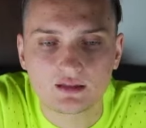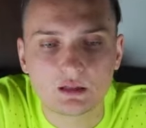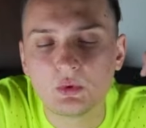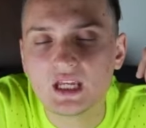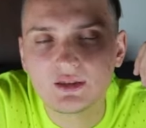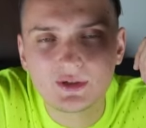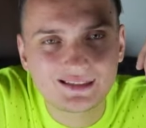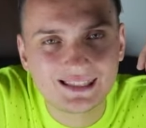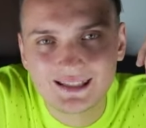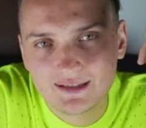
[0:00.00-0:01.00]
We are not
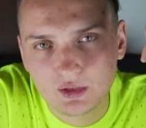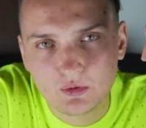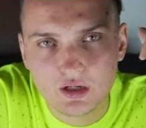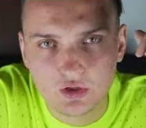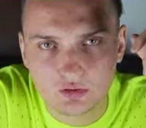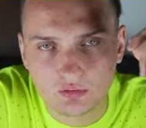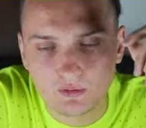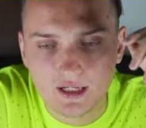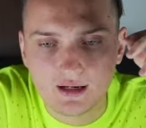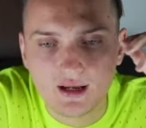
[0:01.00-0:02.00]
in that situation
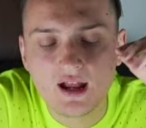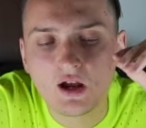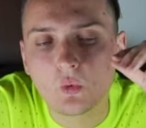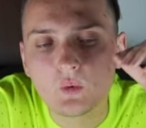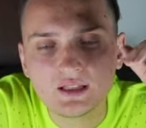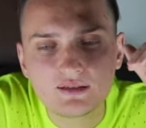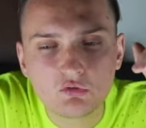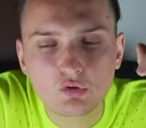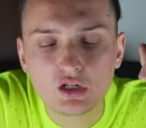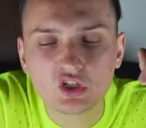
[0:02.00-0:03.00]
already. We're in the
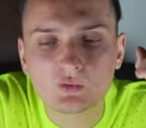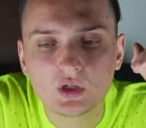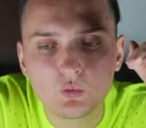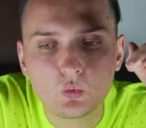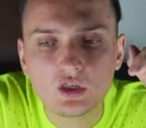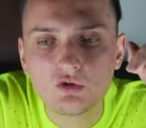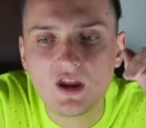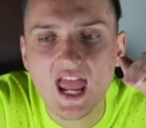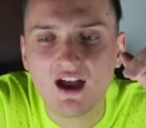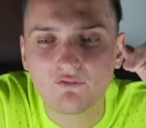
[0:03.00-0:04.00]
situation where we do
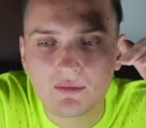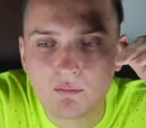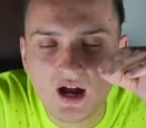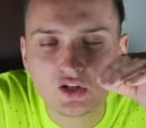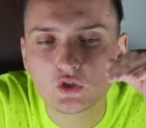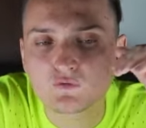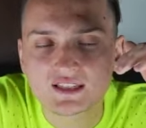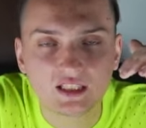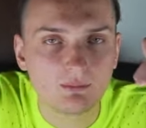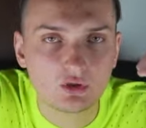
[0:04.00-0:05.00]
have a bunch of
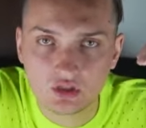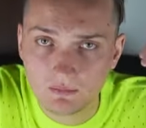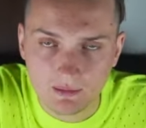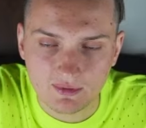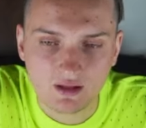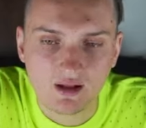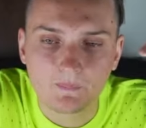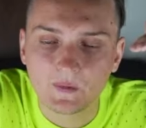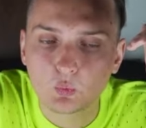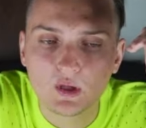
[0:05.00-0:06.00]
established memes
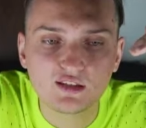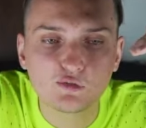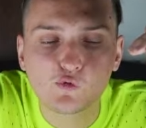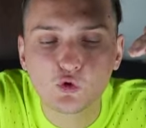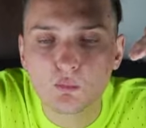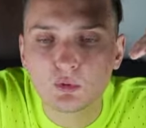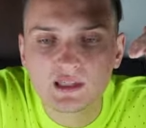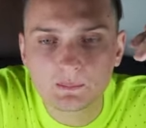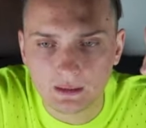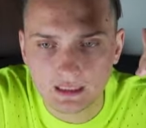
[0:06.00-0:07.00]
that went through
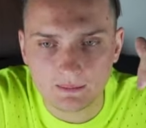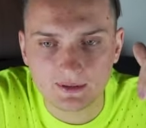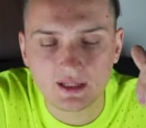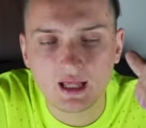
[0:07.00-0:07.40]
multiple dips.